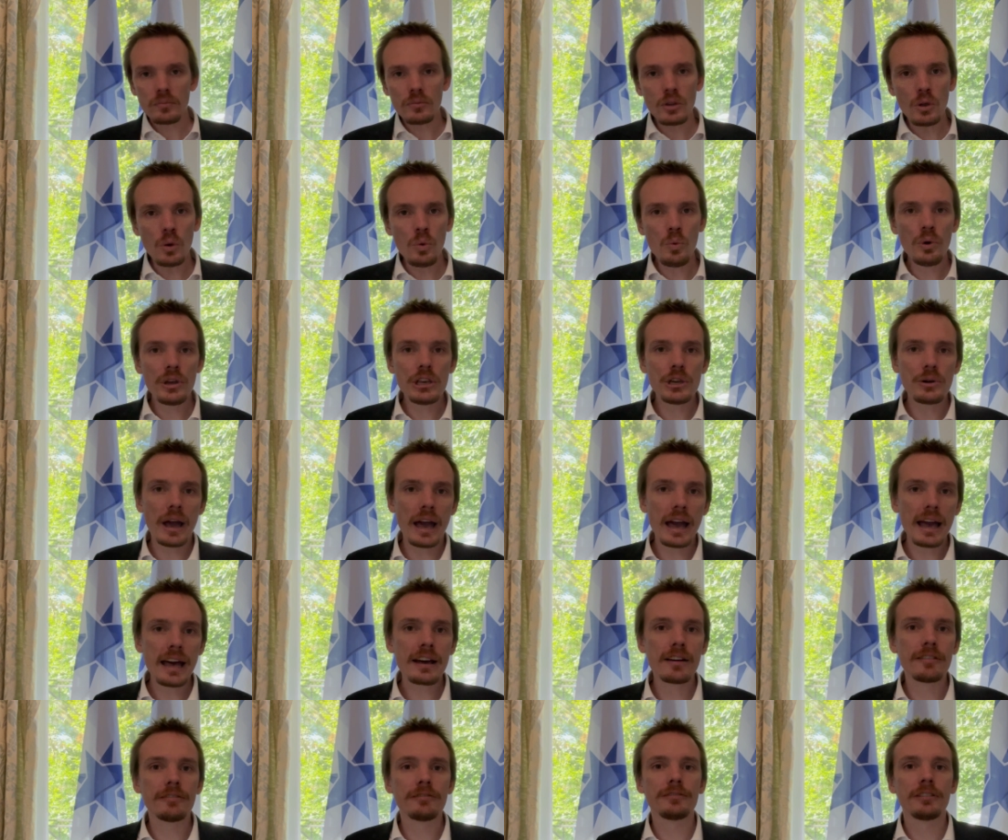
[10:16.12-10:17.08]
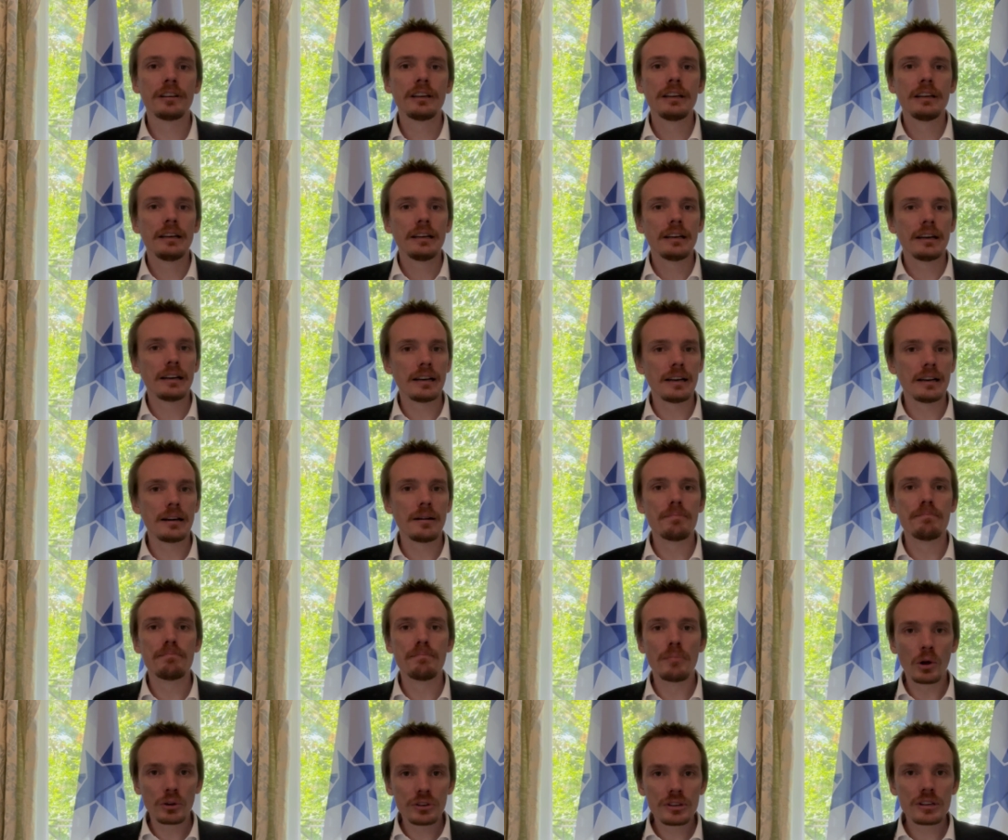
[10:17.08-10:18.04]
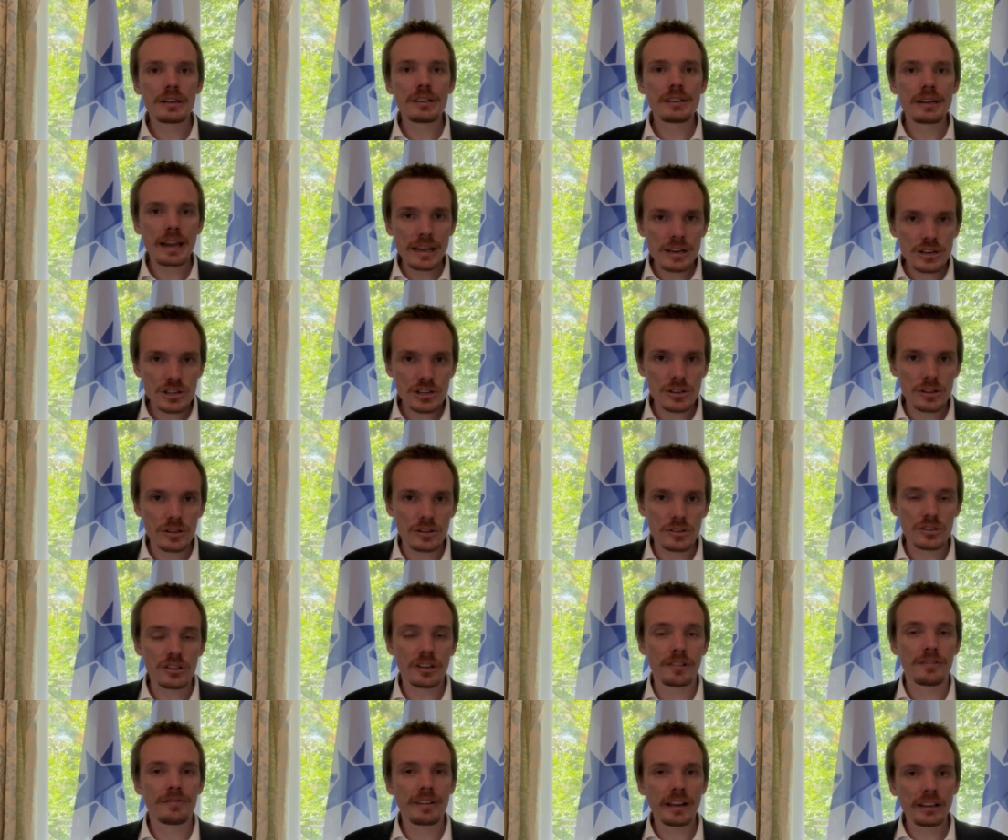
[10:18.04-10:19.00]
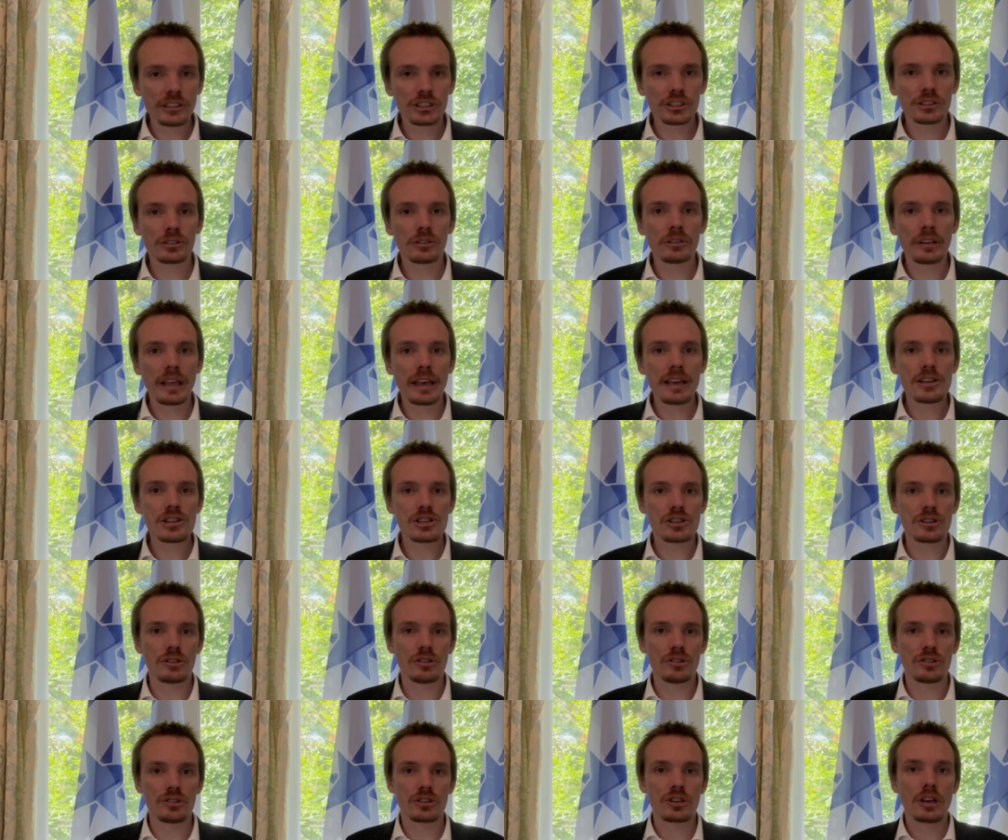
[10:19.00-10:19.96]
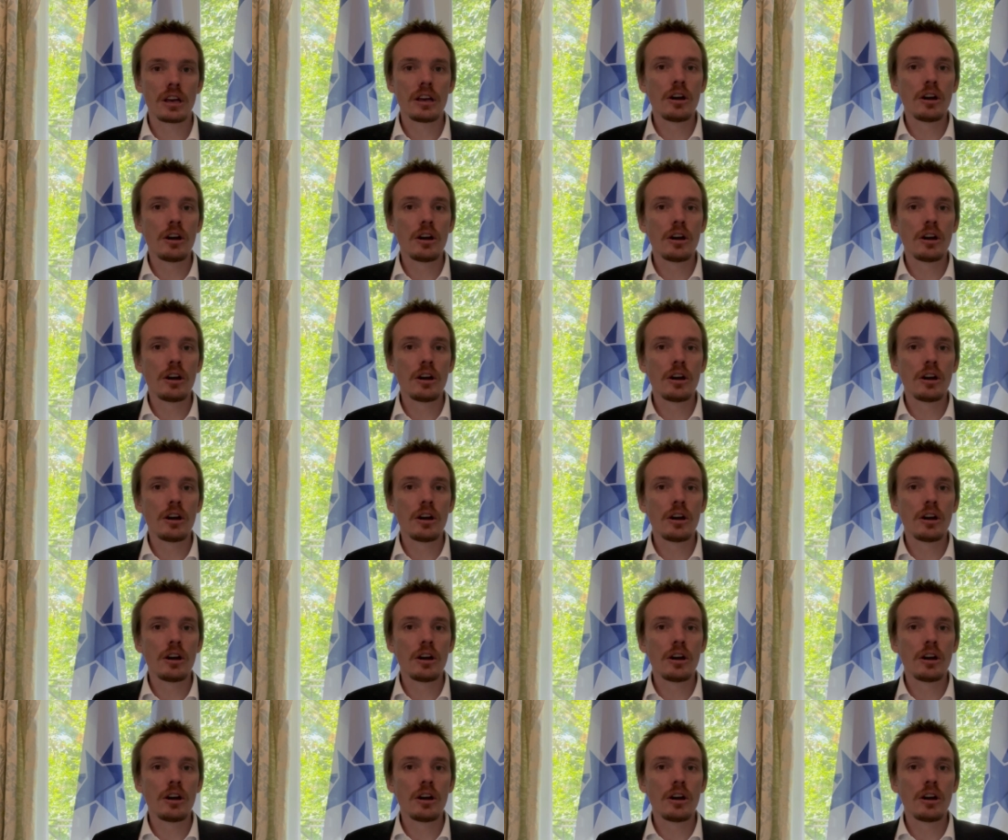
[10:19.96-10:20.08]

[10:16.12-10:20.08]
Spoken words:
where you have modern nations, conventional nations,